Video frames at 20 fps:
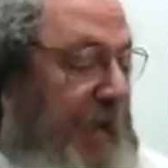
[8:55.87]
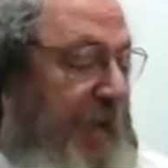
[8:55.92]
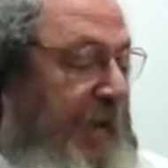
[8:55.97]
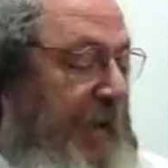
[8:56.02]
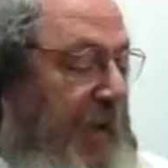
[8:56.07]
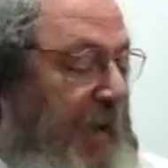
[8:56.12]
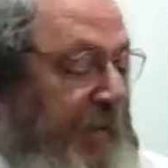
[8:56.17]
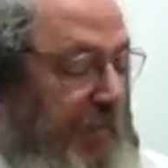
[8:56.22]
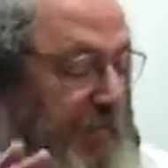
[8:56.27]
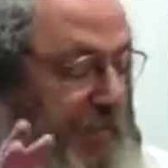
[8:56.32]

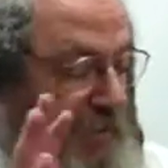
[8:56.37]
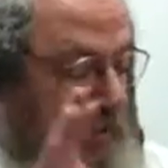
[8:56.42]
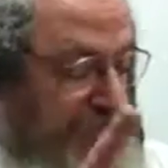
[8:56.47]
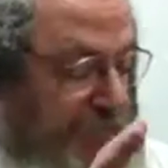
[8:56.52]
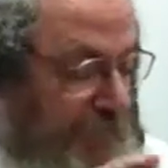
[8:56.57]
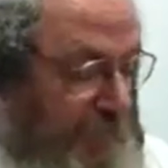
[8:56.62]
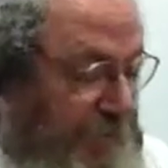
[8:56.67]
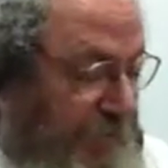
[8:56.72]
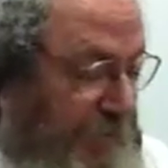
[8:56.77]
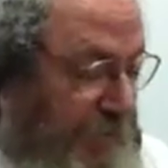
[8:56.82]
And he gave them
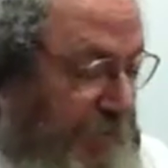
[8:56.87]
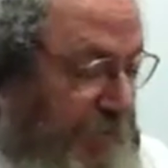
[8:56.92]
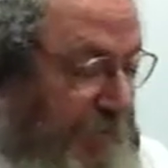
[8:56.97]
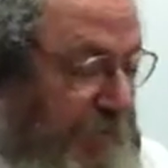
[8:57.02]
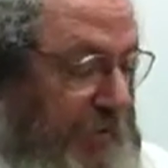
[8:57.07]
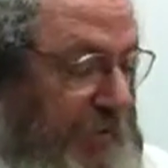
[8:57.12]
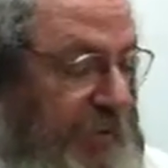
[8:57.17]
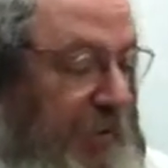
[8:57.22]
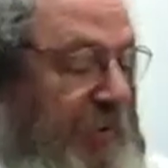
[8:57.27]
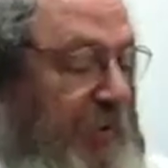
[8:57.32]
these
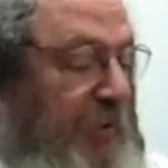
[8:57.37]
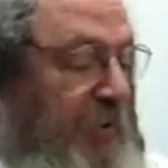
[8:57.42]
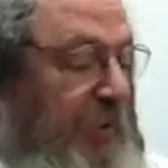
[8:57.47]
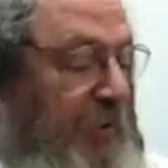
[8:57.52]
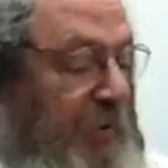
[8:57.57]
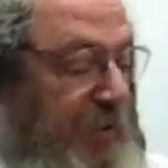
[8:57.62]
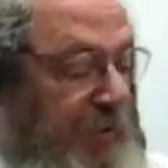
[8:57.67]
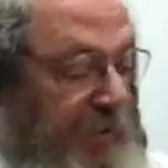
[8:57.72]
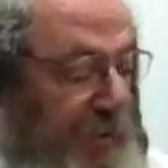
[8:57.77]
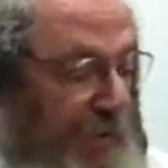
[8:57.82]
foods to
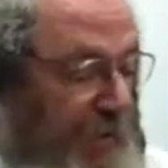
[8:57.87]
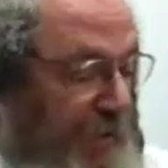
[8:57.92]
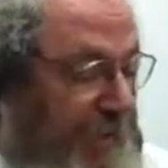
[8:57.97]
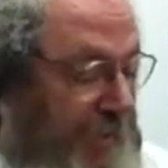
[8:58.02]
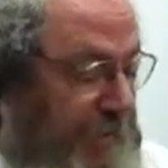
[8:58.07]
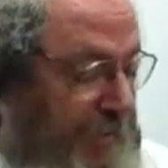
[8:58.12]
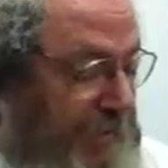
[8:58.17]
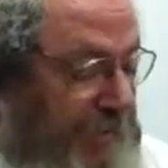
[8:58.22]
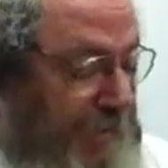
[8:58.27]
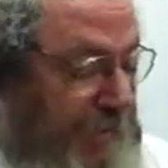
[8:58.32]
put to their
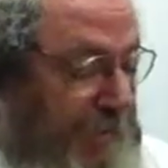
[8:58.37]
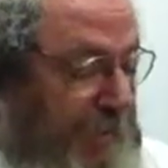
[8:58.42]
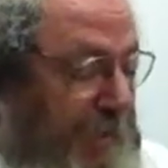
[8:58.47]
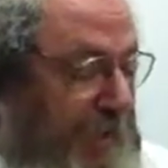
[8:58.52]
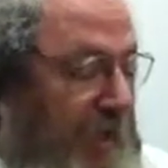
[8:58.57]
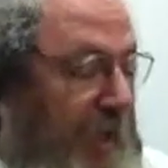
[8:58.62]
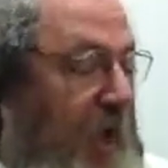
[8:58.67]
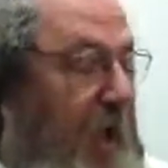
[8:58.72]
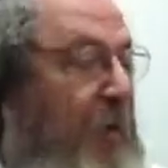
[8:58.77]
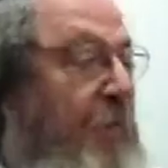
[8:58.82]
land.
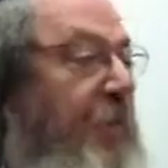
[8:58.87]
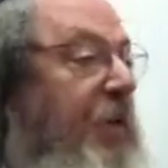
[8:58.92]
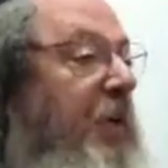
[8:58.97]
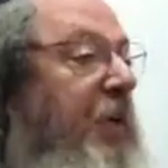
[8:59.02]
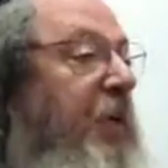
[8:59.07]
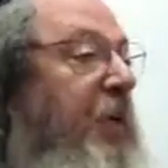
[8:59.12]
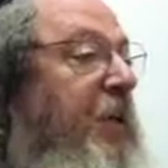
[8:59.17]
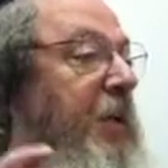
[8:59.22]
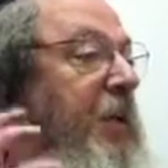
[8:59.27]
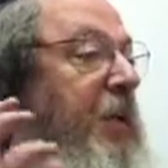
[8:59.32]

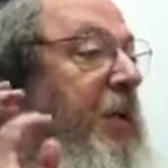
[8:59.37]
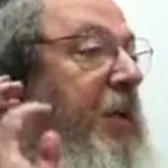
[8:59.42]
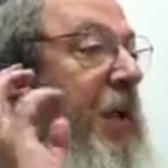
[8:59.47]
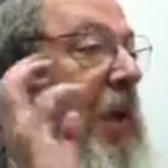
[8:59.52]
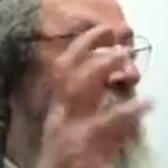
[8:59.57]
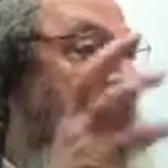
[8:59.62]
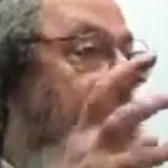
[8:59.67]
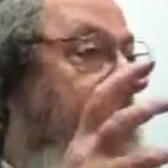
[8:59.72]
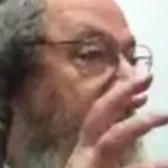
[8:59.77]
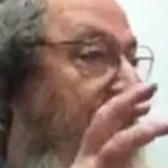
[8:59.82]
Immediately
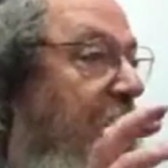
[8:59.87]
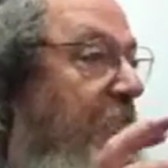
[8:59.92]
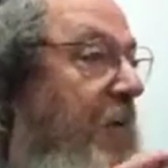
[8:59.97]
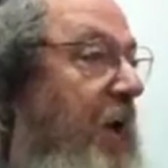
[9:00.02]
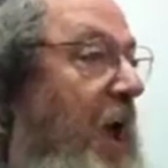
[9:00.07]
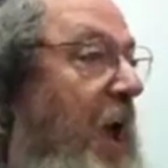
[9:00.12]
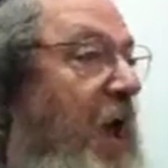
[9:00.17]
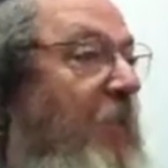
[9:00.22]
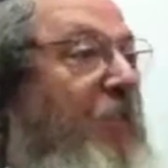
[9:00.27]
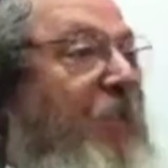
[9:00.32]
he gave them to them.
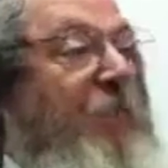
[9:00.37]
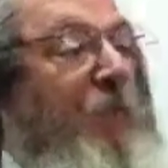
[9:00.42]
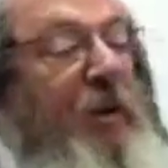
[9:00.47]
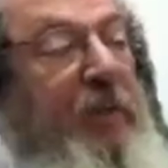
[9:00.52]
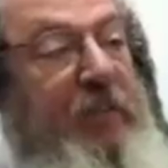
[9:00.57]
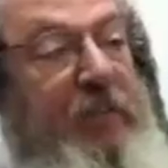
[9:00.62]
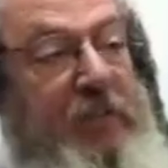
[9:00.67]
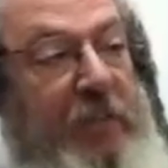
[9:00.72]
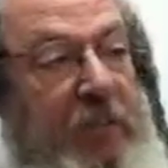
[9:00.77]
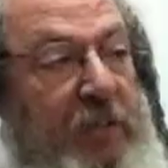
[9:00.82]

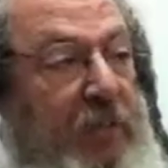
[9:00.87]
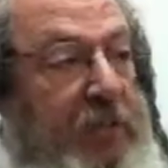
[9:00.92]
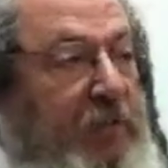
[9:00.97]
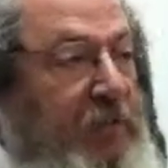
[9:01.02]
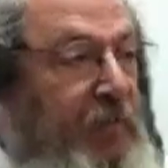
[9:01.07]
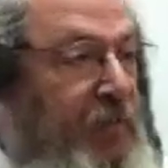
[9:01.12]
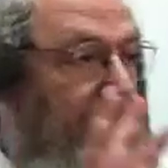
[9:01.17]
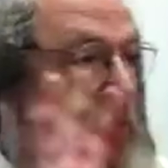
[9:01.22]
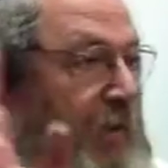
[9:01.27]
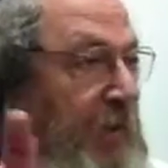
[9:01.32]
Everybody started
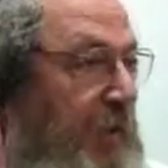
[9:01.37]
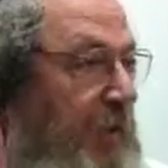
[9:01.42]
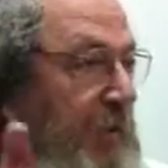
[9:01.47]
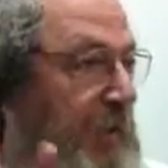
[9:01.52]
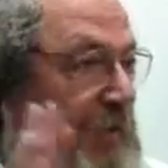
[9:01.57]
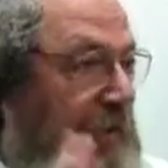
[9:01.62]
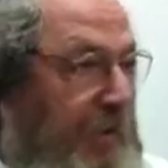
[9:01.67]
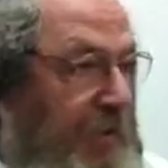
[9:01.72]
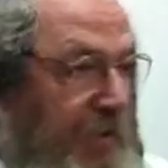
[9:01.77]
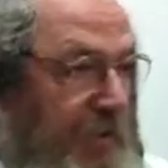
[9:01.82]

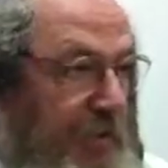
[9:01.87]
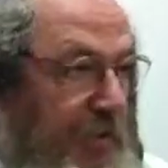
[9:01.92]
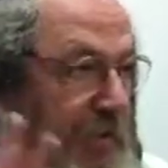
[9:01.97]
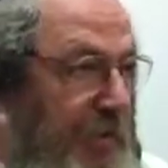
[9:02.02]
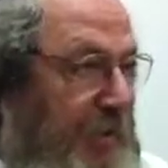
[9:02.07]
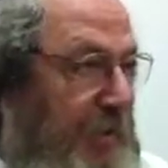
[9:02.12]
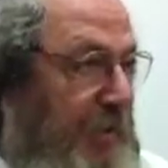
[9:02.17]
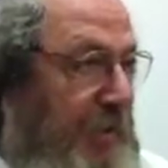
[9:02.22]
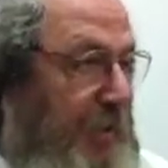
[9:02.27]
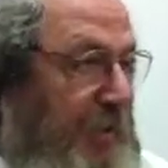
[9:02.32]
throwing their,
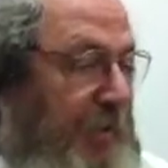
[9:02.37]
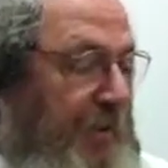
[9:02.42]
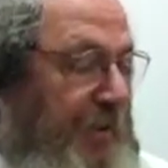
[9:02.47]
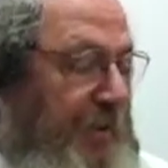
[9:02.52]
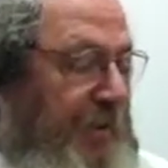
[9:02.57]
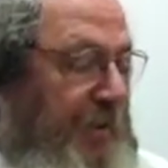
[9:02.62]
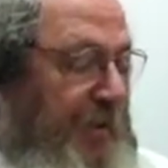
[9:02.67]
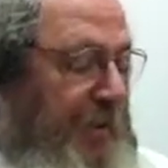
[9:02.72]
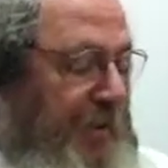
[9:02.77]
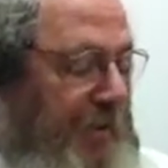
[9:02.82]

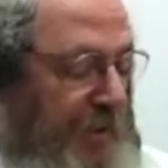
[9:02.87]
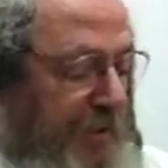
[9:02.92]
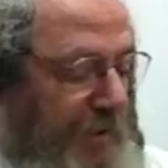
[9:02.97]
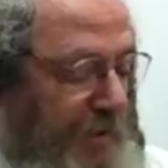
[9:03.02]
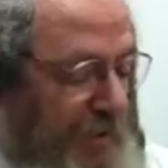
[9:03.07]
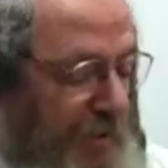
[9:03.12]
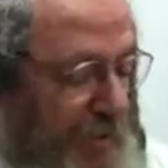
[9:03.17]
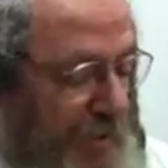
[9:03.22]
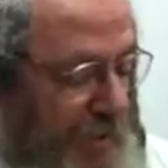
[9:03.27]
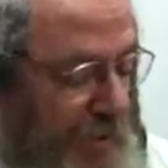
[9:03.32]
their,
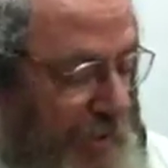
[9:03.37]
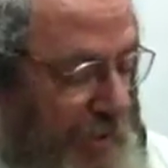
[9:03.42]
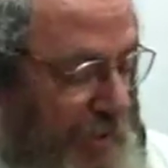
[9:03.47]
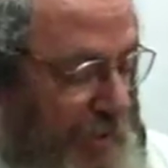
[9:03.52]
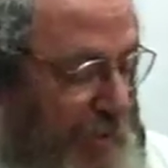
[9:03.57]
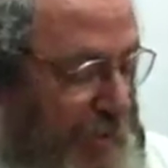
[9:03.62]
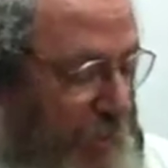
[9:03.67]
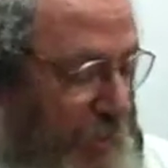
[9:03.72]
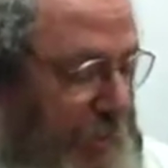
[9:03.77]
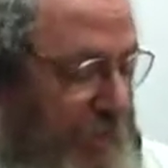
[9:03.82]
their
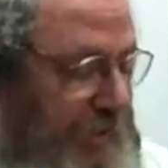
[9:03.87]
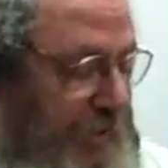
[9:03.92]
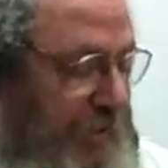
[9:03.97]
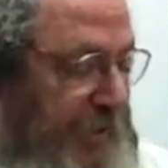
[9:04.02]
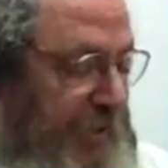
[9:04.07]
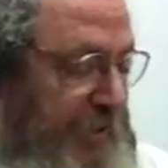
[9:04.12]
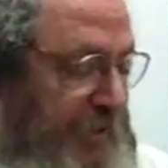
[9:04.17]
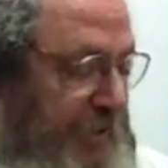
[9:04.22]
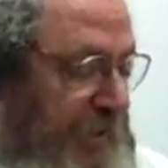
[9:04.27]
gold and their